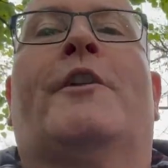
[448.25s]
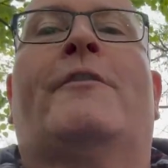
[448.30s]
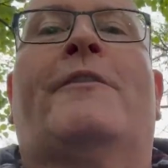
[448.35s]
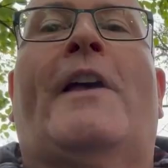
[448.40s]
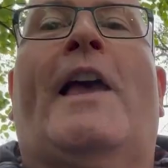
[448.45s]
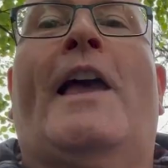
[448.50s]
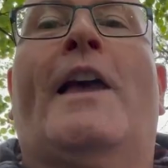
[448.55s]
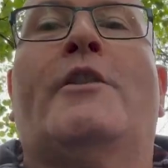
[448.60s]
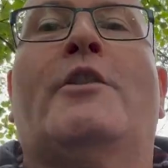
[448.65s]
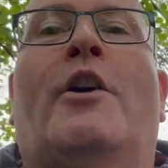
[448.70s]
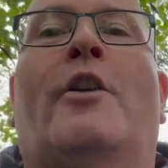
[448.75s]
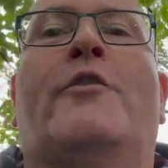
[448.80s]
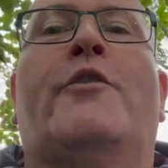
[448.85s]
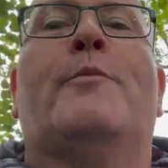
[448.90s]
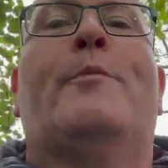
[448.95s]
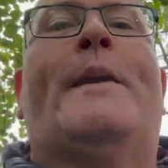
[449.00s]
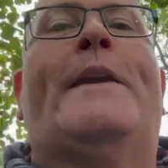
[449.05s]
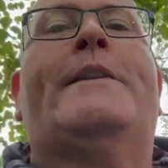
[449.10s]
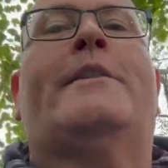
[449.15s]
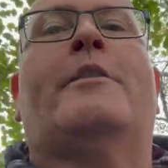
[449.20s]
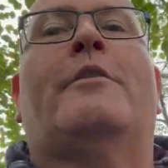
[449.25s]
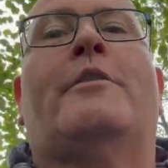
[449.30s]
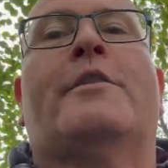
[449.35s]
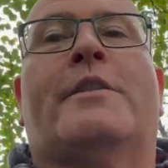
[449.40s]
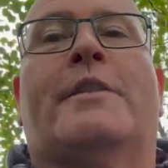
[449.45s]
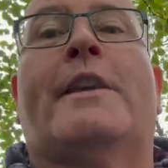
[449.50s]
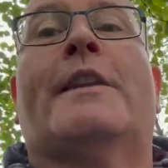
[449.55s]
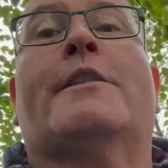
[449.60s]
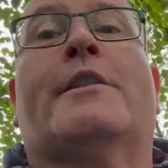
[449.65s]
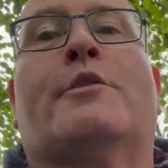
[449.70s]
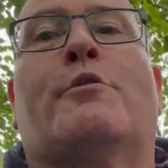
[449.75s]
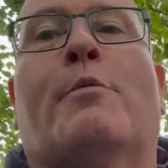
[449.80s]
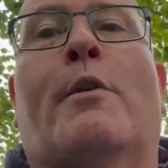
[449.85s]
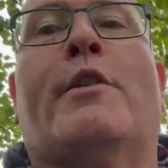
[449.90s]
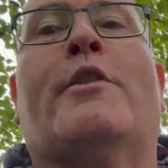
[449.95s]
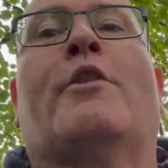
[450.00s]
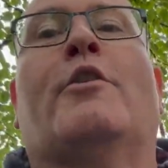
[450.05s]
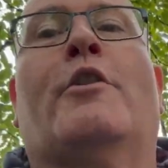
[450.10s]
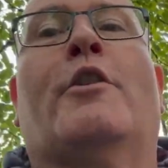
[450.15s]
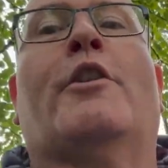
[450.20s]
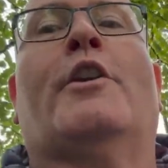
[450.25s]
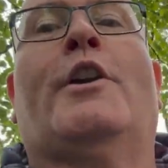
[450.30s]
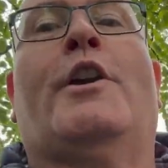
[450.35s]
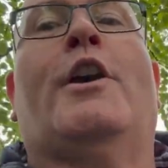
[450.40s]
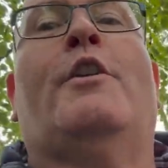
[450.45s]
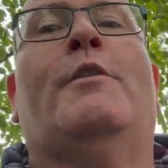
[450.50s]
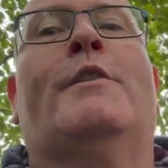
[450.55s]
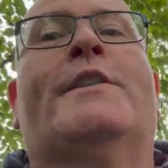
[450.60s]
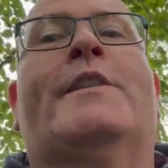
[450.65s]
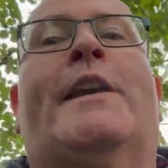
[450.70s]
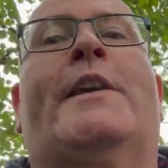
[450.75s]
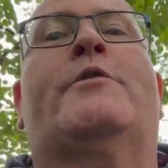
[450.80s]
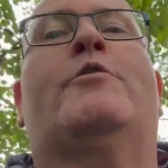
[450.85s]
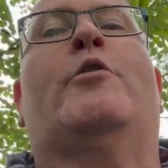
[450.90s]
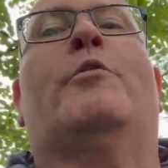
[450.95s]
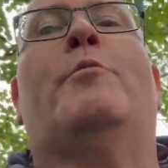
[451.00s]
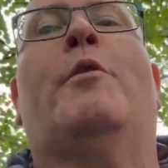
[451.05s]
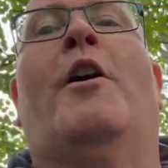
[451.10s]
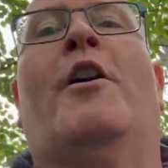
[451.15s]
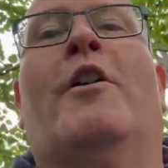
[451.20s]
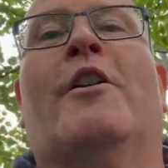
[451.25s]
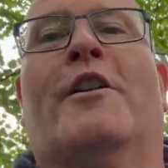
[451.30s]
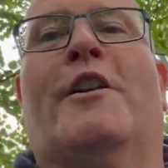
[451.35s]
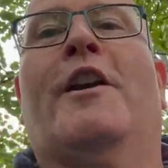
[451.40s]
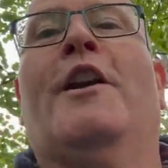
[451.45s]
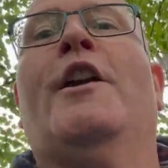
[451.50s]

a fan of the Beatles, this is where you're going to go in Central Park